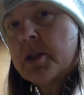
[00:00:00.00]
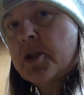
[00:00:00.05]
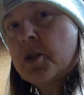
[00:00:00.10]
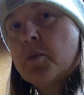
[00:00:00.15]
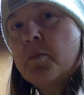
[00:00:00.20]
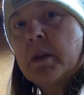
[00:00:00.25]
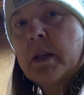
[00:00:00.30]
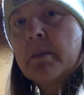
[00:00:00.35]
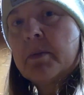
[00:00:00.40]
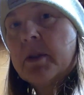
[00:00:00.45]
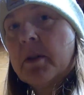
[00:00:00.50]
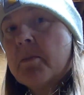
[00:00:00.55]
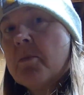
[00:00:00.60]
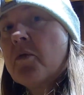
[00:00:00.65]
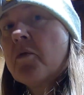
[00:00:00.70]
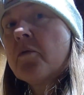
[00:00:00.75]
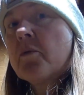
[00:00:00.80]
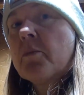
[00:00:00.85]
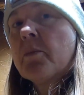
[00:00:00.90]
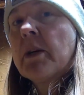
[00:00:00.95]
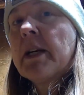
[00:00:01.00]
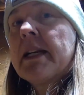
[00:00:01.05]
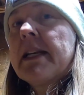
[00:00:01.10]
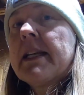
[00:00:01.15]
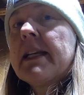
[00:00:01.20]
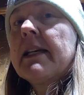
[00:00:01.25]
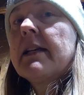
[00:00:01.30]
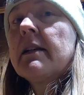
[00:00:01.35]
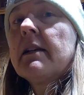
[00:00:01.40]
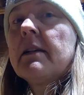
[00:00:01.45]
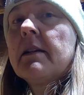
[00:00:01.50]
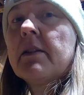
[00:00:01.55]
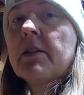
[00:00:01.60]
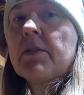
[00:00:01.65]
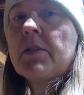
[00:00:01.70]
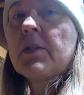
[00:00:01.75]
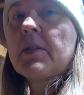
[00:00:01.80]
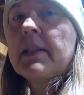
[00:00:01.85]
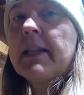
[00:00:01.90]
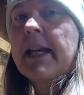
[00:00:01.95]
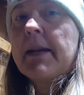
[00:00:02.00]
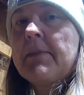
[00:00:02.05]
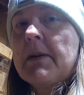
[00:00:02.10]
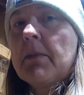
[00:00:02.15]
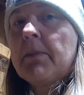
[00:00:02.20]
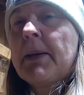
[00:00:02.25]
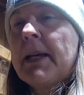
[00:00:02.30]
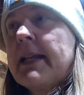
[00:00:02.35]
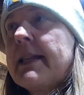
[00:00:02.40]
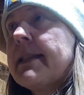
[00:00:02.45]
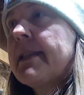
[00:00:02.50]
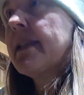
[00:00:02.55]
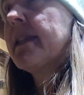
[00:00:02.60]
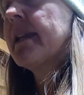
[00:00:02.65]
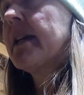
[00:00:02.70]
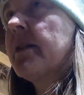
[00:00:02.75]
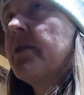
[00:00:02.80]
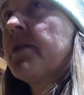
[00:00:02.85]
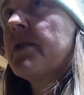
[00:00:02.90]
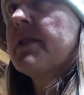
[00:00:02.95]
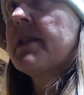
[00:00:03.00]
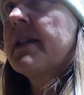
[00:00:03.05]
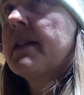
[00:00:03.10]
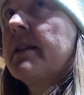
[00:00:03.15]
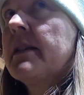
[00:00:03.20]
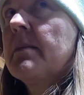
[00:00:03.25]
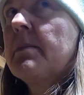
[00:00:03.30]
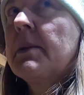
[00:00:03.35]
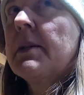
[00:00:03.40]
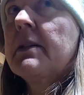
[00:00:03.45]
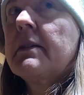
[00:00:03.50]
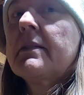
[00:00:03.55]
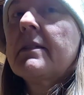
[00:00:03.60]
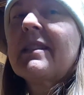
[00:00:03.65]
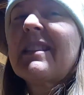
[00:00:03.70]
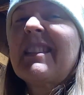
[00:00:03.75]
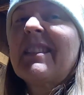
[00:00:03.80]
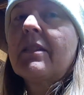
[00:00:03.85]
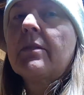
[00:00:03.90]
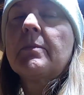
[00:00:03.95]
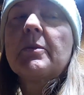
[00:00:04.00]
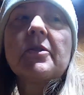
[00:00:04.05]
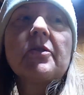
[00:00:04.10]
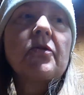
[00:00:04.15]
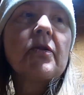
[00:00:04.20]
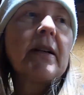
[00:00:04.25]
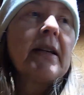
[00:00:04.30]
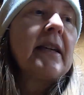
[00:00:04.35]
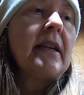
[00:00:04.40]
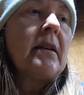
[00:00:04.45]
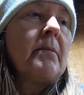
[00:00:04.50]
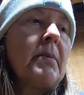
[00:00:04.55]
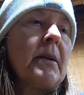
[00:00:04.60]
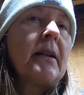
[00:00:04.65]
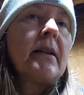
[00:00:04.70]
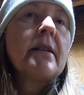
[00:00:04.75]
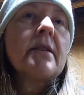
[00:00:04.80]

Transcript: just be able to move them right in. There's lambing pens on the other side of the barn that's a little more tricky, but